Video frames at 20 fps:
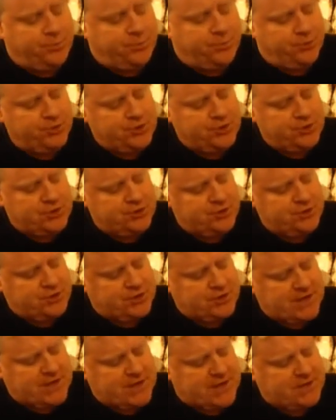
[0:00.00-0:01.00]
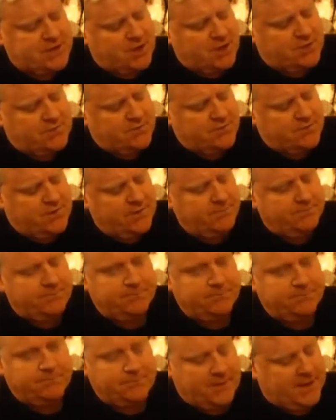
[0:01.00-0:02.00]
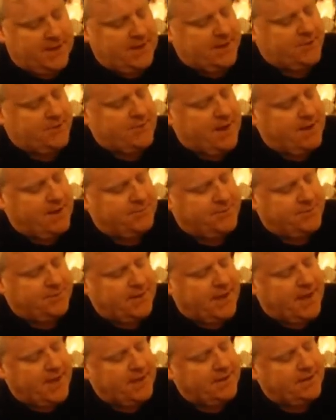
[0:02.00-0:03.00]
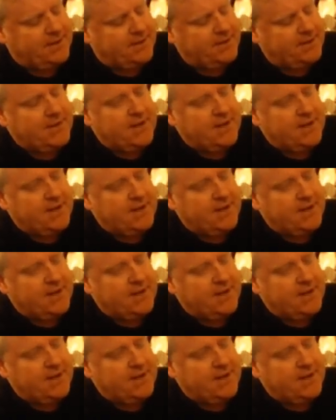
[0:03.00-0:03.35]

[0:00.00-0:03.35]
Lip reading: push the jacks over and grab the deck.